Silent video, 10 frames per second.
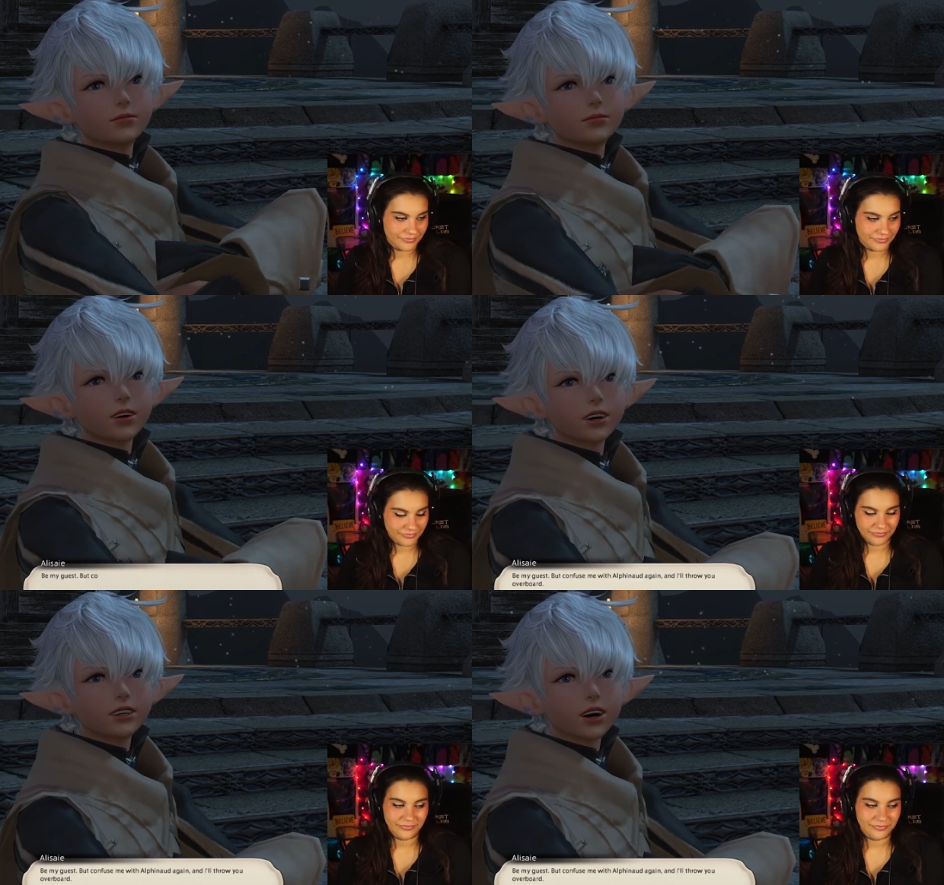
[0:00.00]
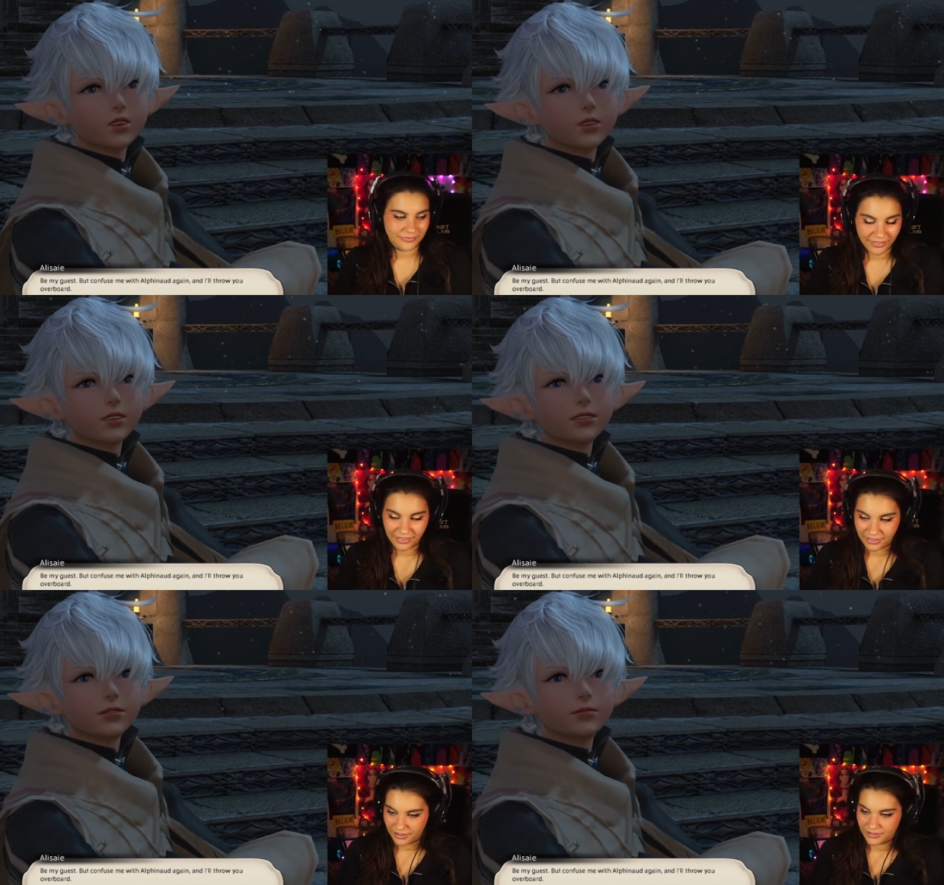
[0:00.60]
Speaker 1: Be my
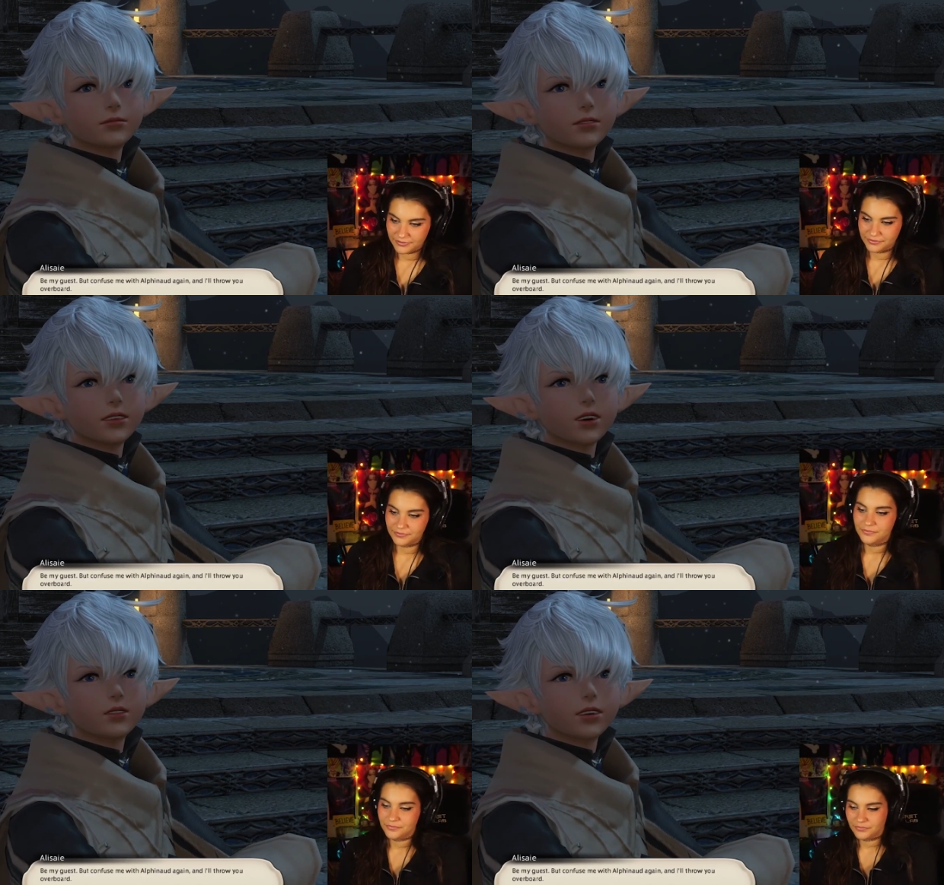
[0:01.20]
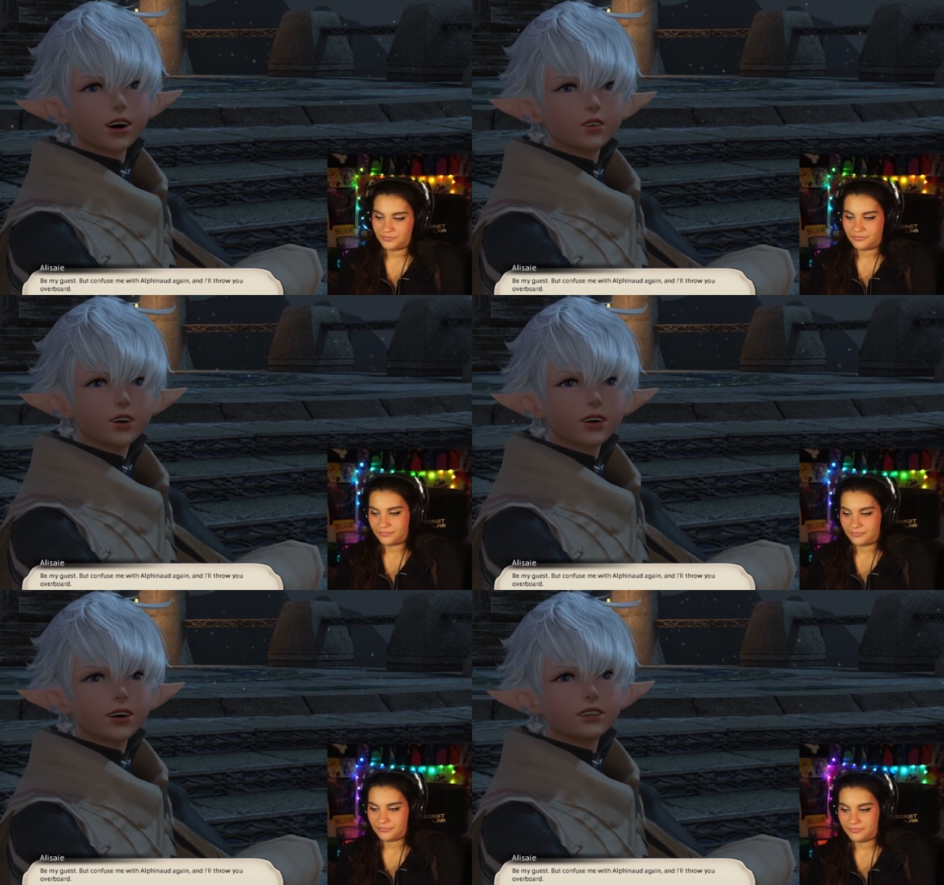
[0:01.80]
guest, but
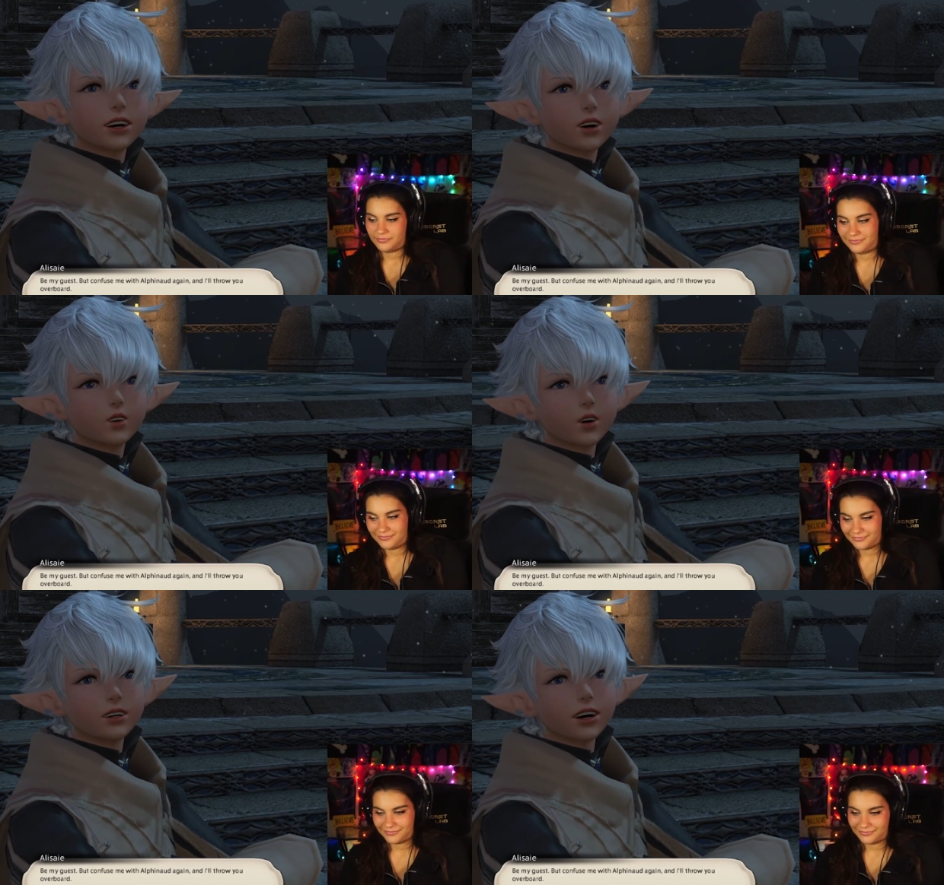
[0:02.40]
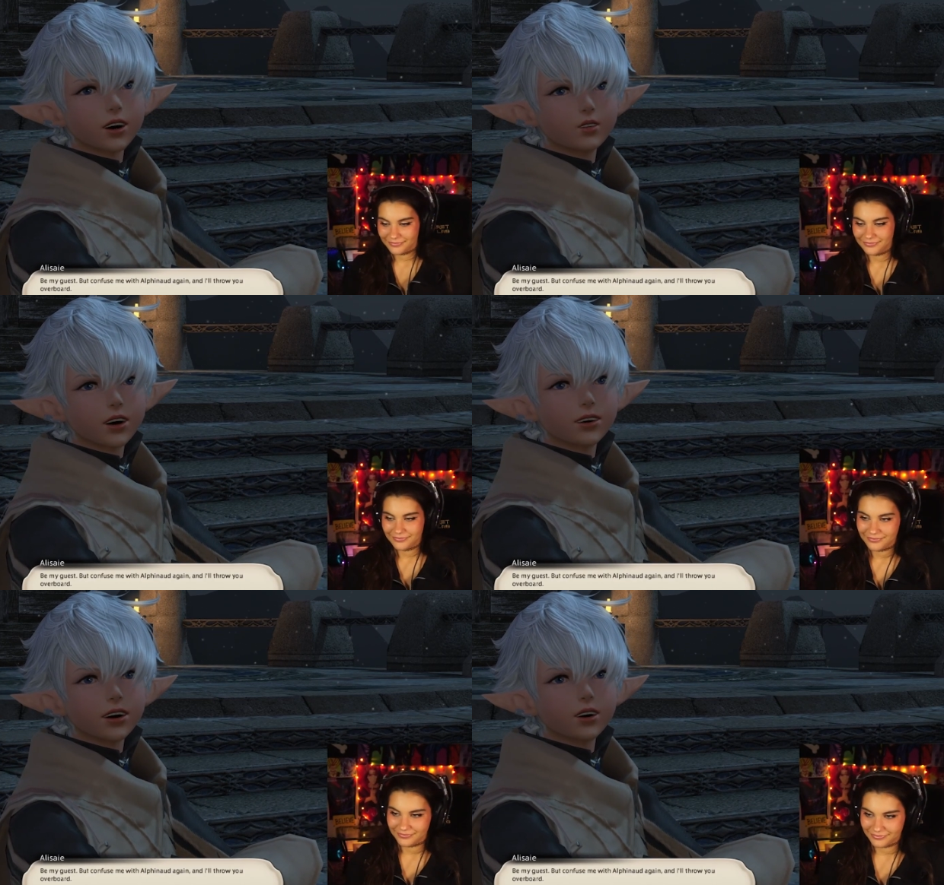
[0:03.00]
confuse me with Alphinaud again
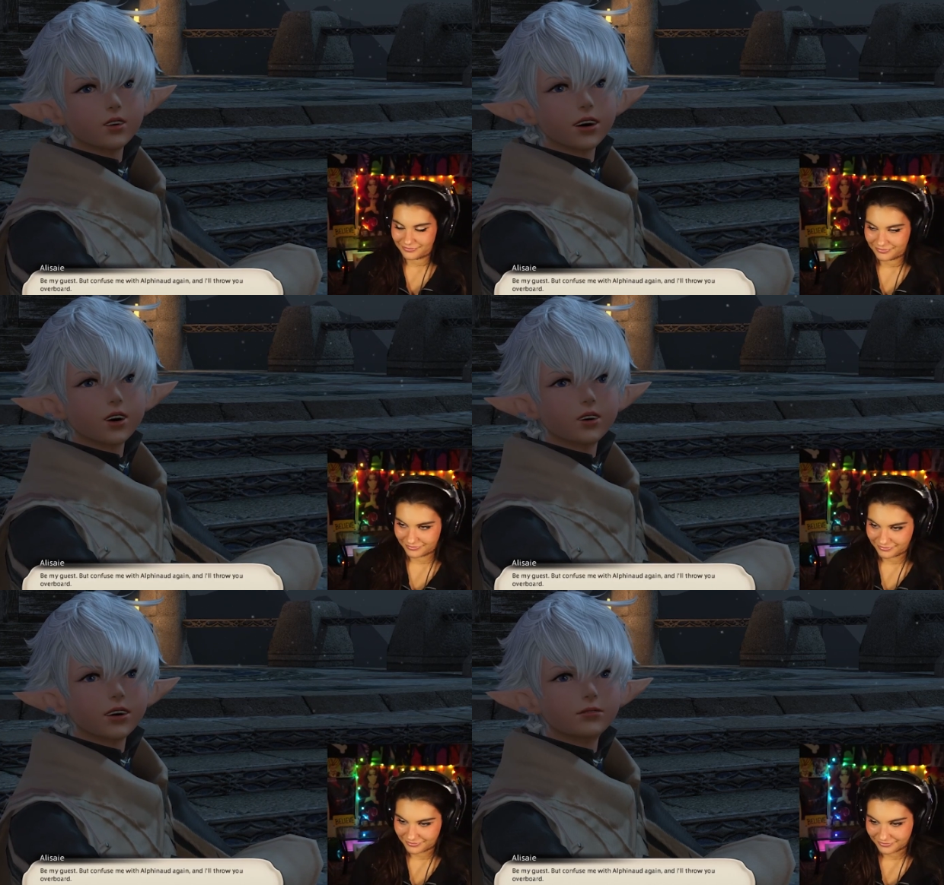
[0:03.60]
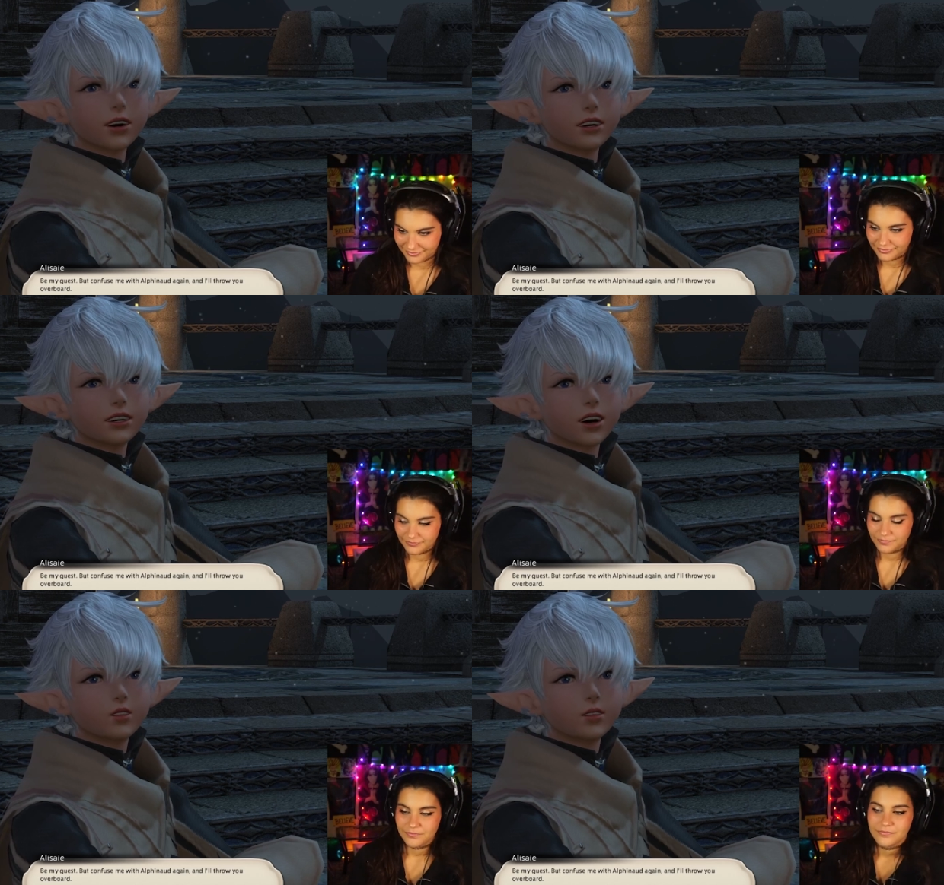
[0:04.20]
and I'll throw you
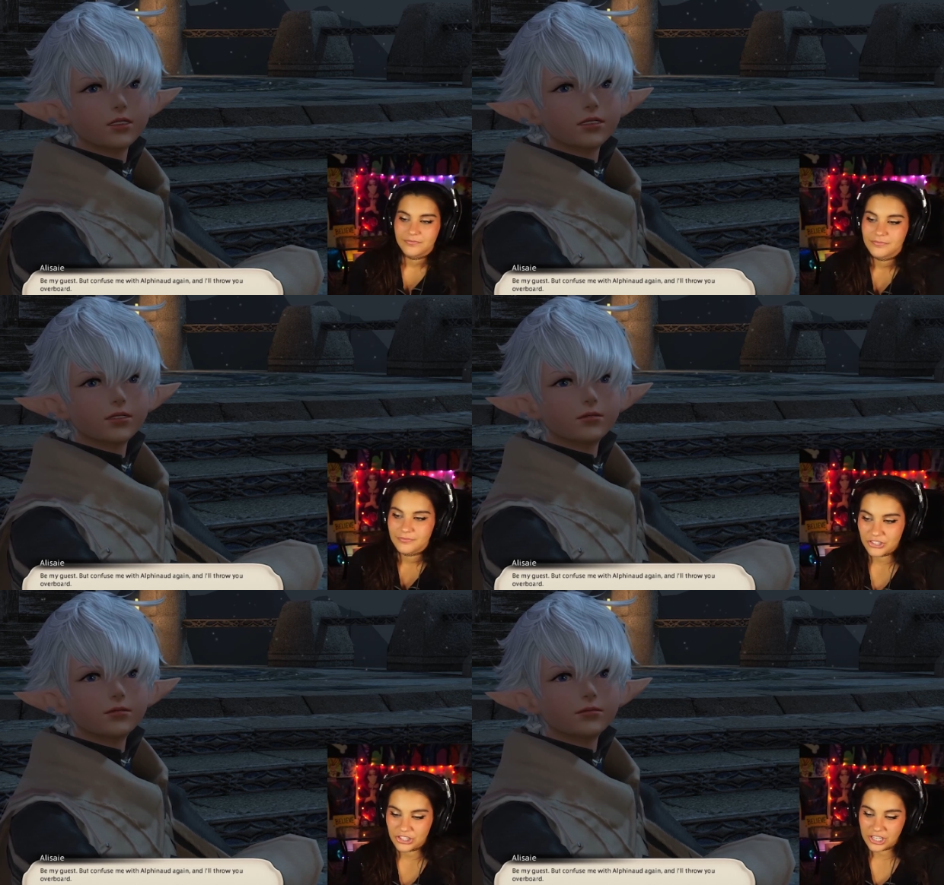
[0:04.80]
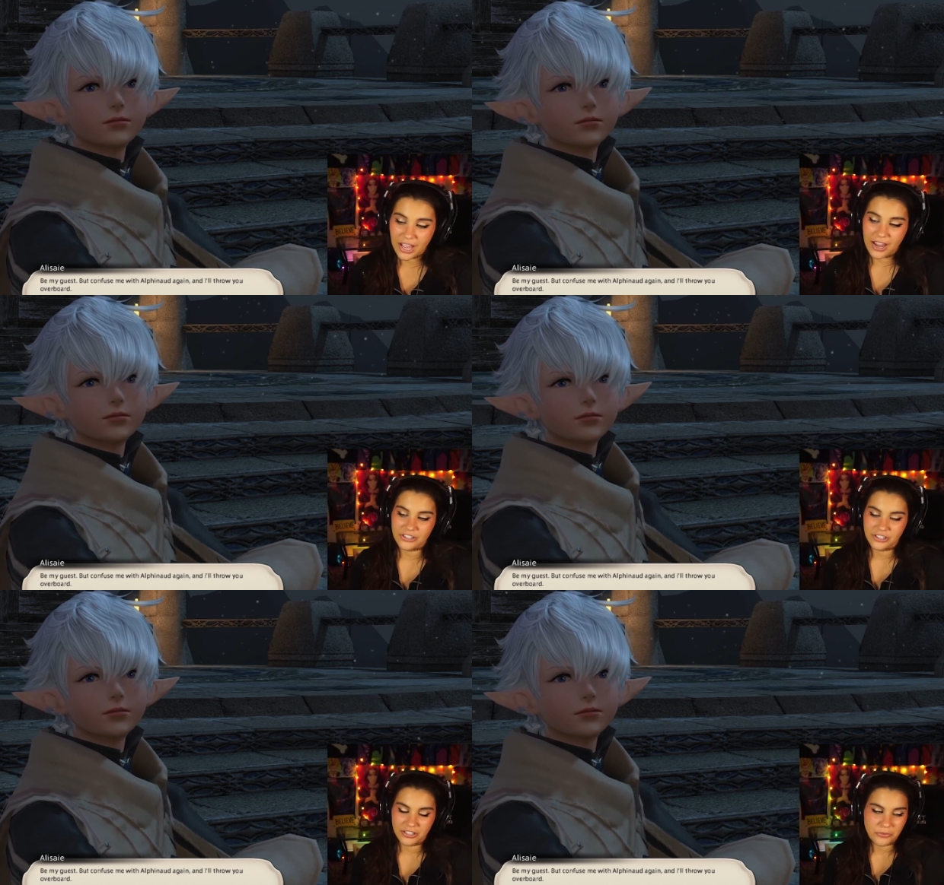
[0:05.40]
overboard.
Speaker 2: She
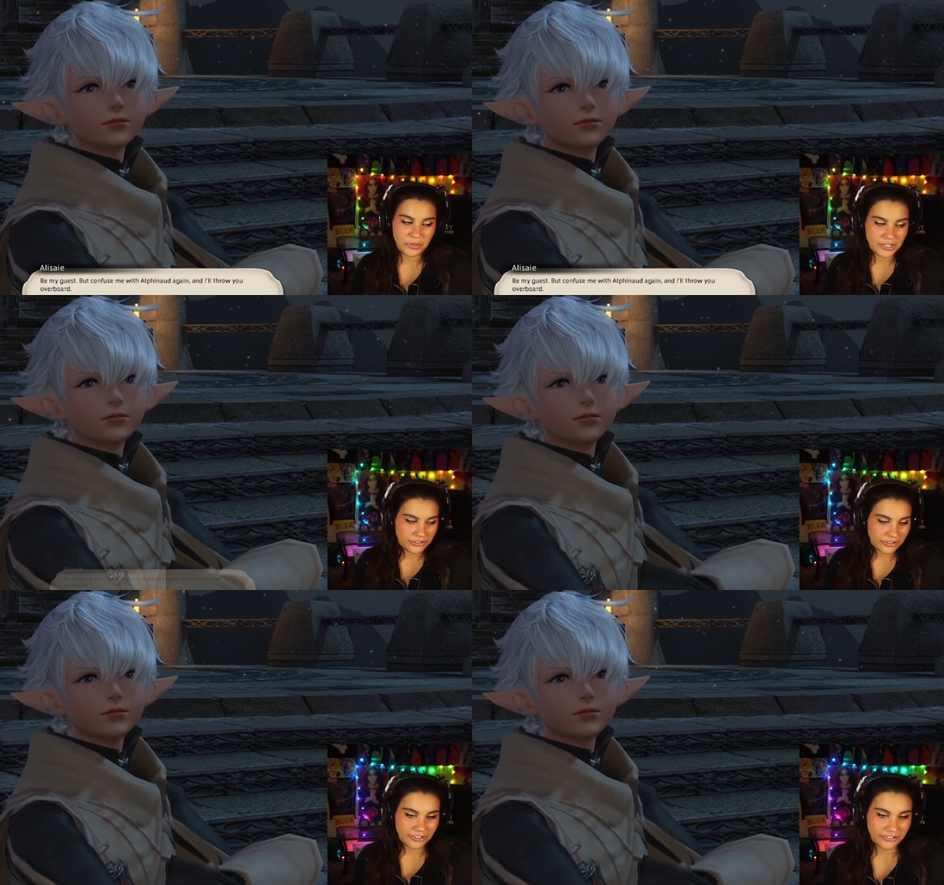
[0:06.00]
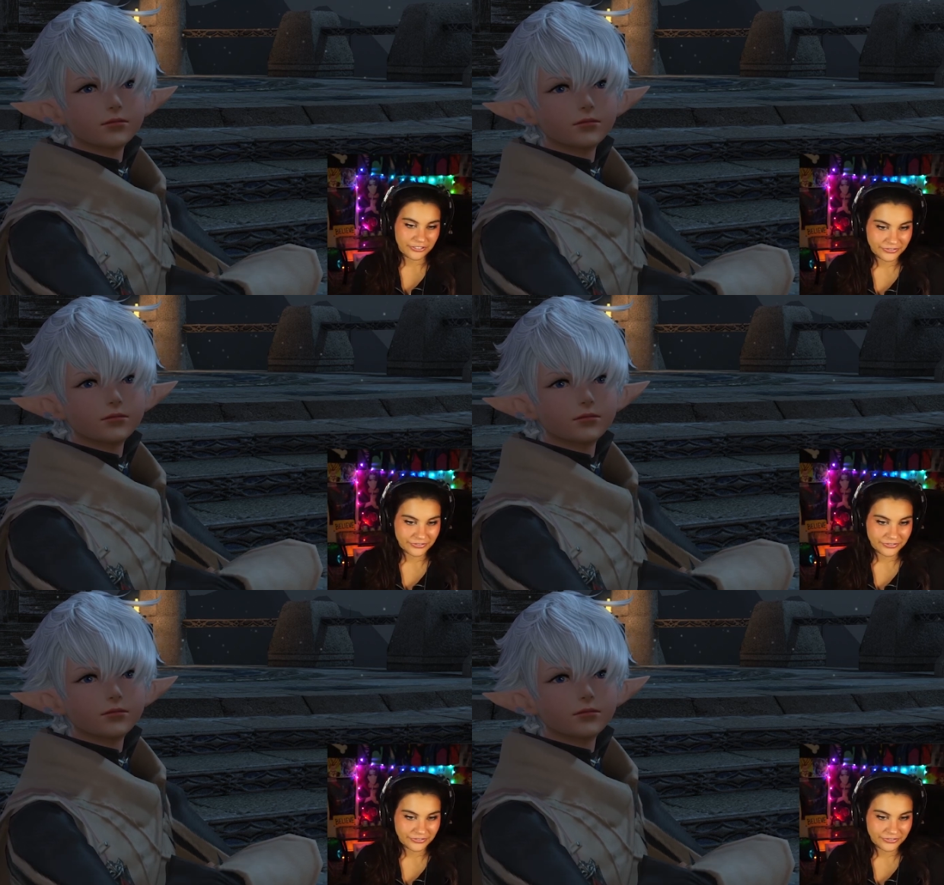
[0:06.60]
actually will, though.